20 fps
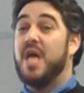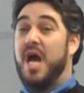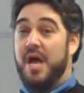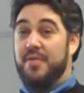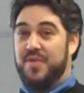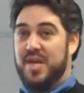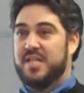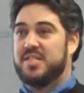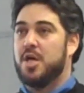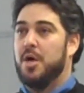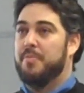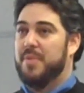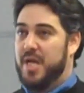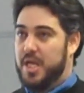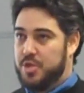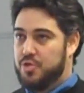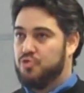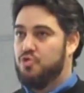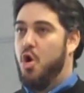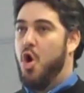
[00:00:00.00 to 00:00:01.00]
and they tell me
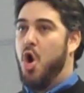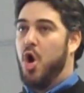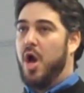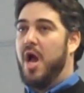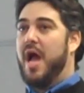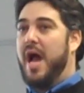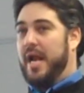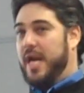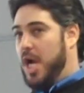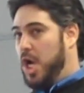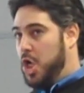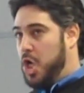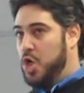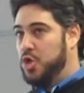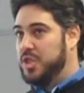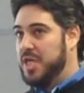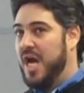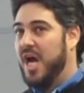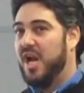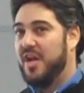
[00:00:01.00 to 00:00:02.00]
it's wrong, and I'll
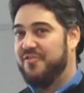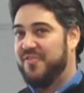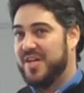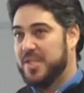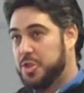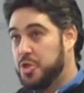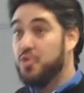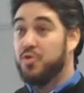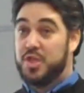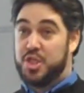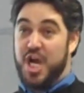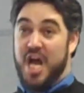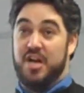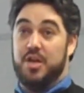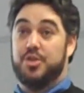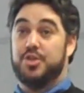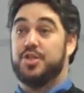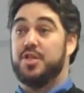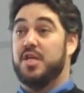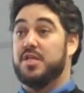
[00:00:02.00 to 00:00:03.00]
go to hell if I do
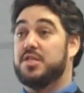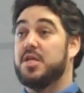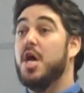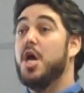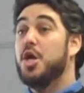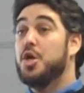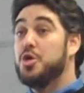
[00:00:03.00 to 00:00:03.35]
challenge this.